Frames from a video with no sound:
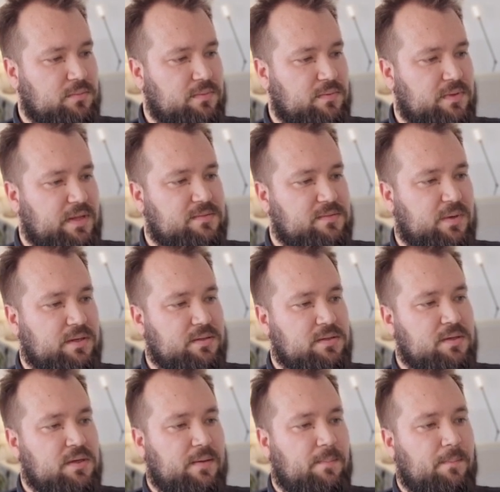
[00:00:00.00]
That's what
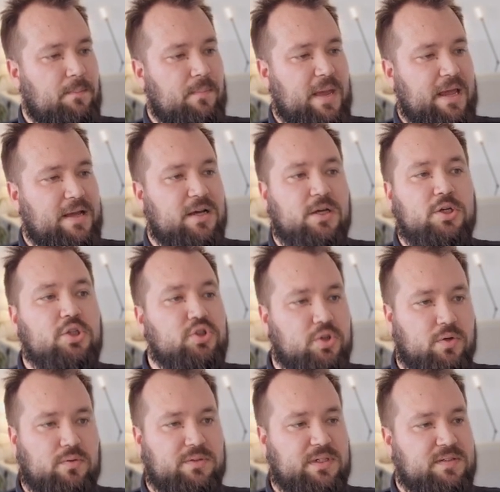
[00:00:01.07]
Make
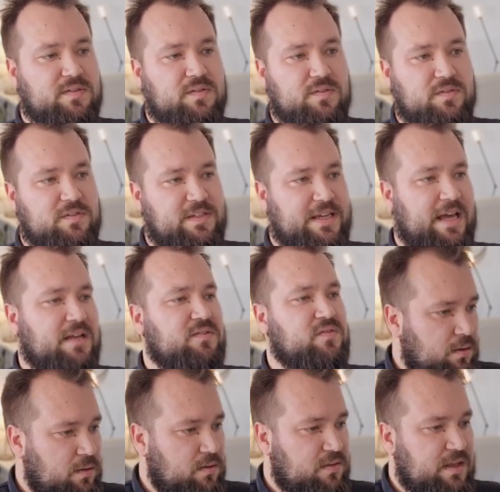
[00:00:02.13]
told us to get.
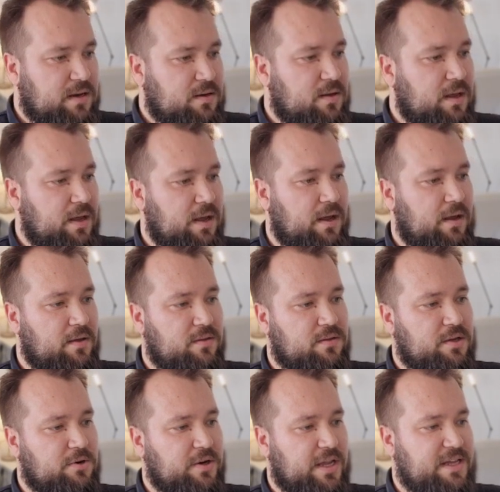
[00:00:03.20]
Then
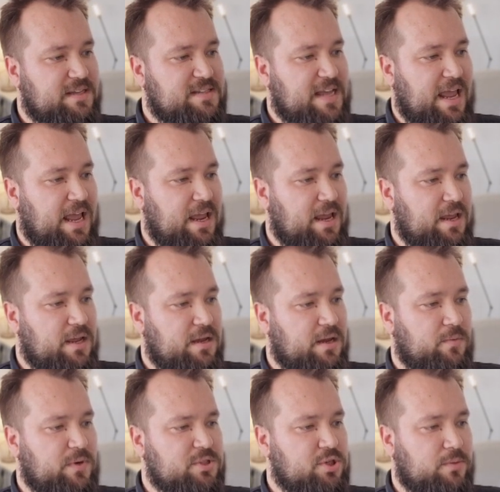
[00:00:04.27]
there is a
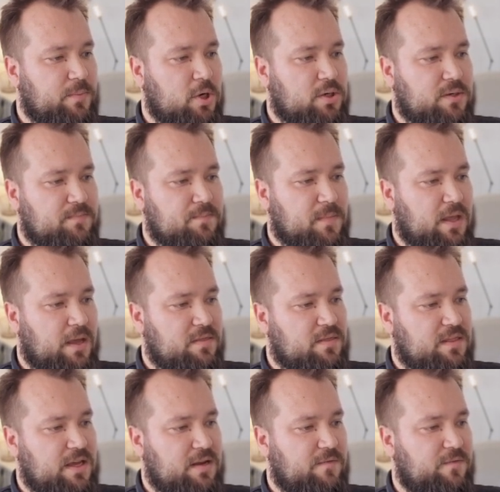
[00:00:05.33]
question mark. And
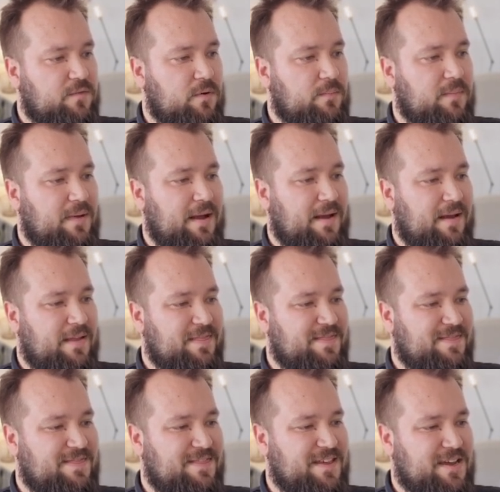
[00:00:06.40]
then from
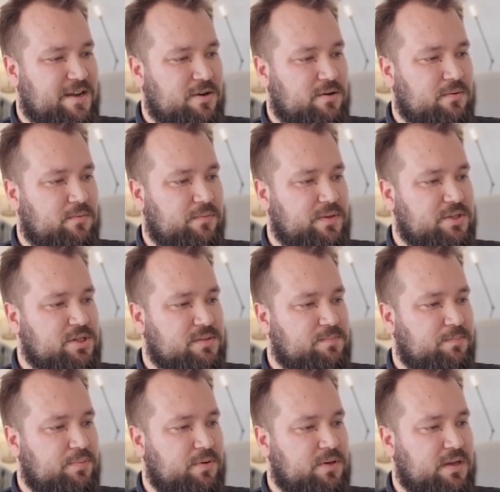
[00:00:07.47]
there, we just
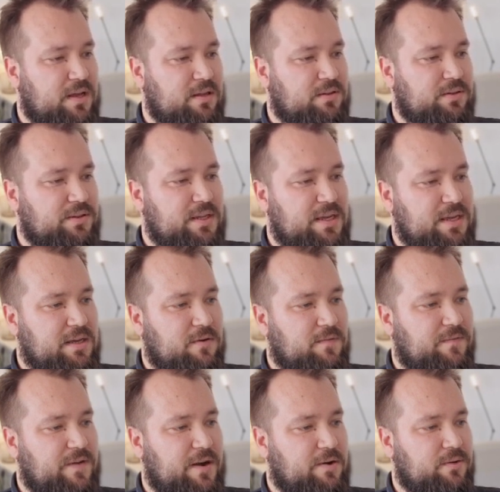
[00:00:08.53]
put a little
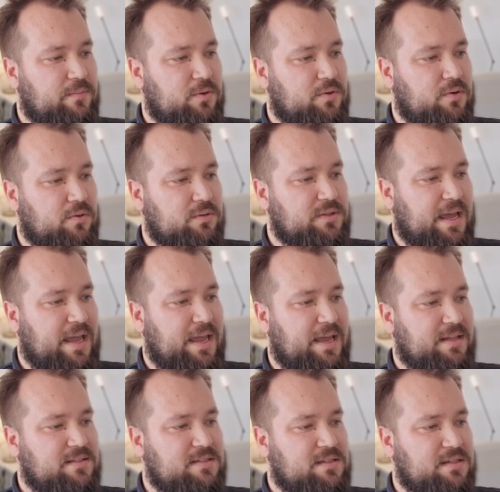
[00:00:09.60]
variable called
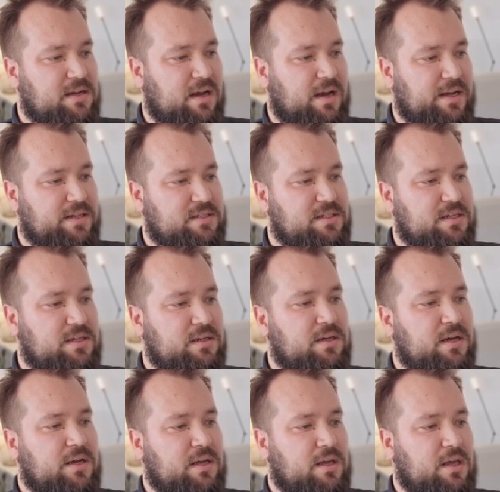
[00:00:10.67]
A T I D
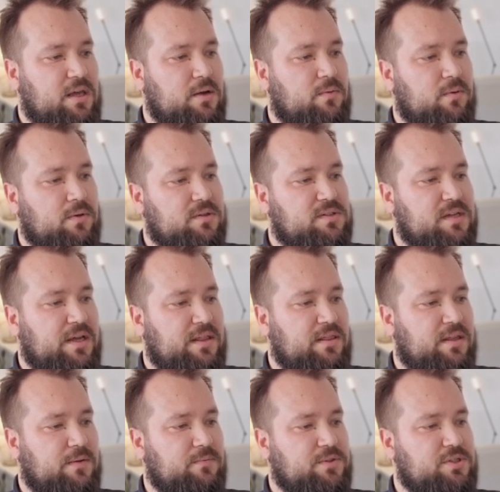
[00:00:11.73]
equals,
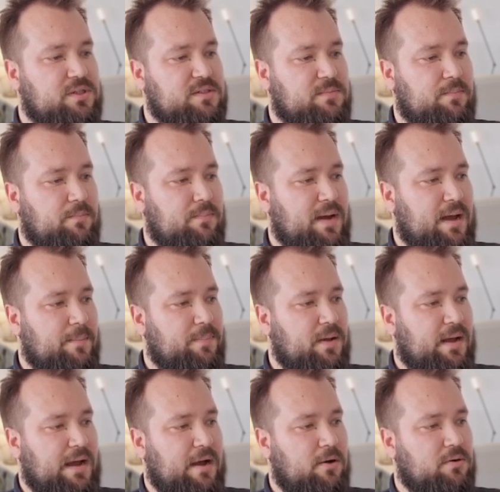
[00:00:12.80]
and then we just map
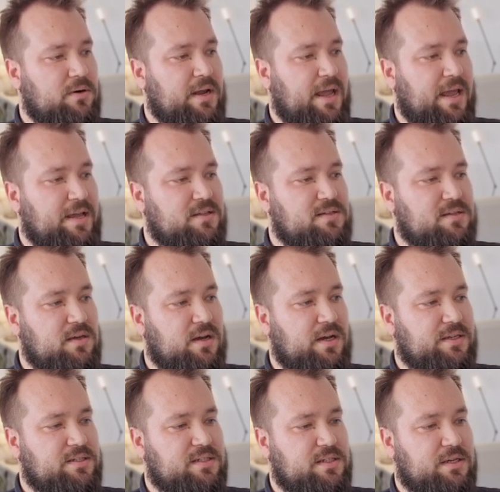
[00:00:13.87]
our A T
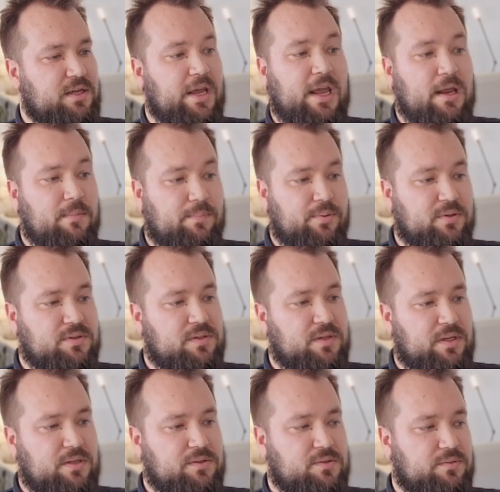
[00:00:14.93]
I D input
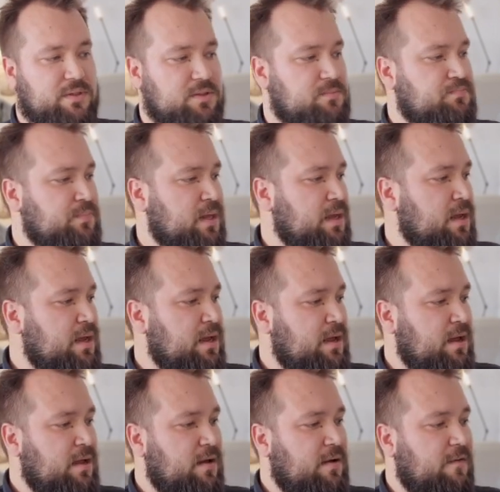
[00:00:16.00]
into it.
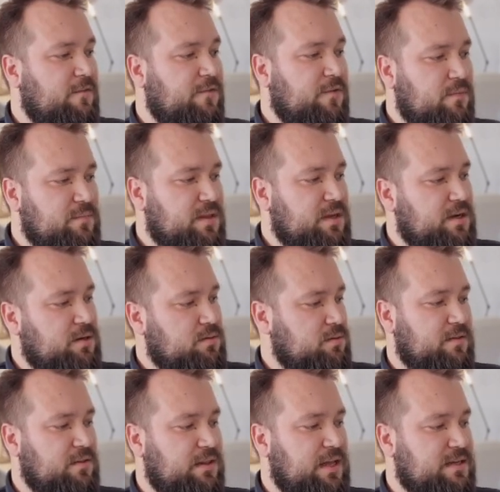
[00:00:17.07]
From there,
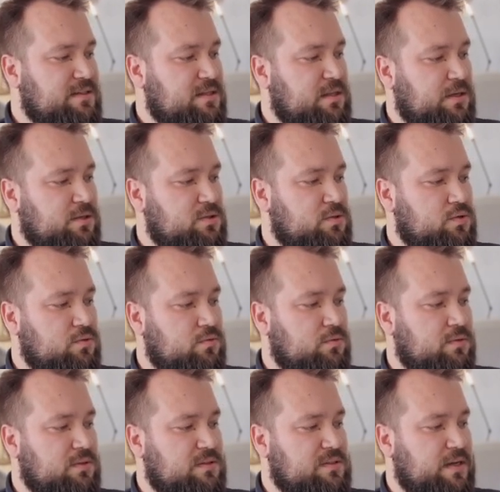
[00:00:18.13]
the last thing to
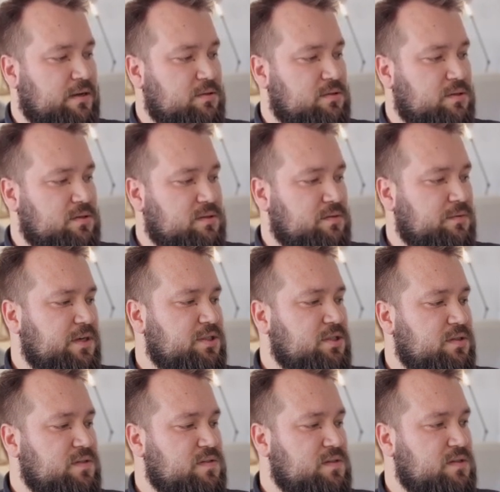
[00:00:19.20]
take into
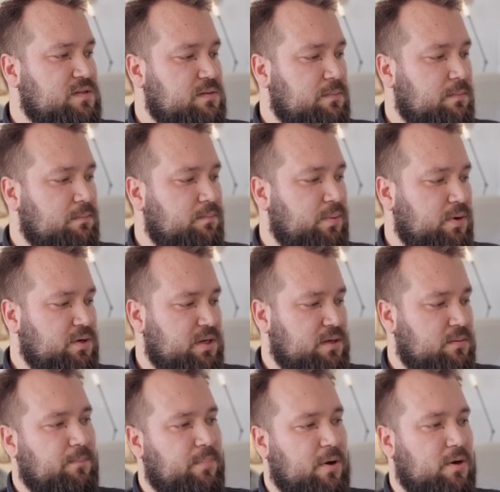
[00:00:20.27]
consideration is this
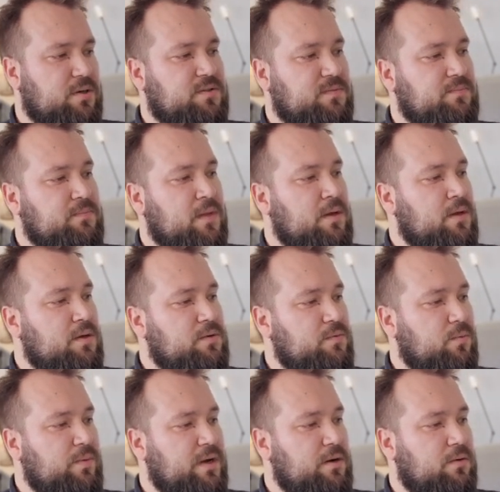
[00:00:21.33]
body part,
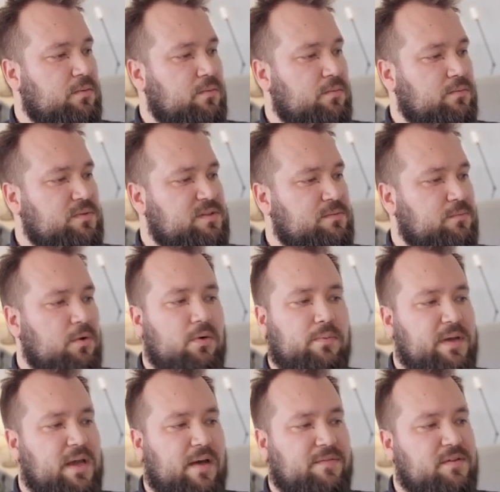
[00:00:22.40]
where all
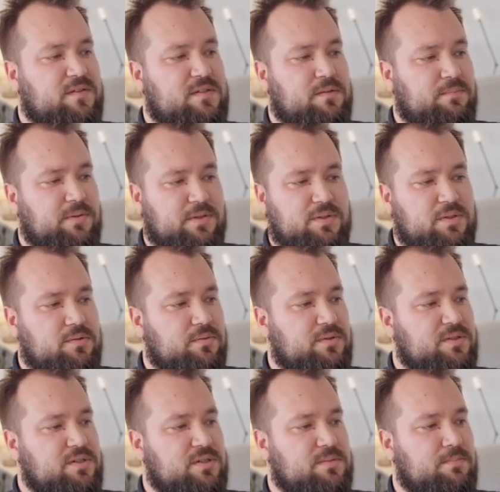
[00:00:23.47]
we have to simply do
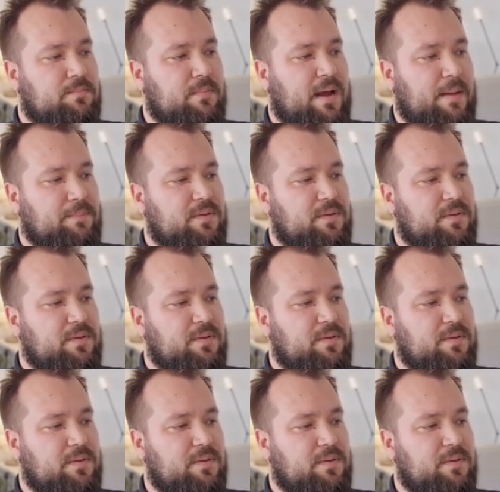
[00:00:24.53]
is just map